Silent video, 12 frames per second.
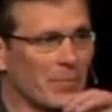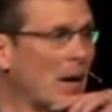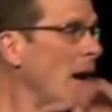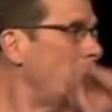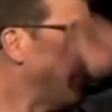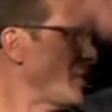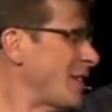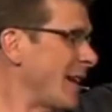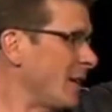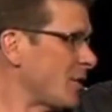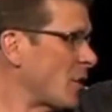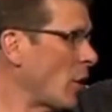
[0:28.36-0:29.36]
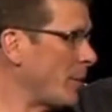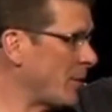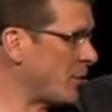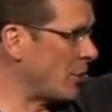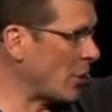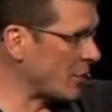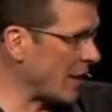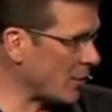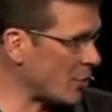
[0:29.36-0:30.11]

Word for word: Hubble's telescope, as you know, is now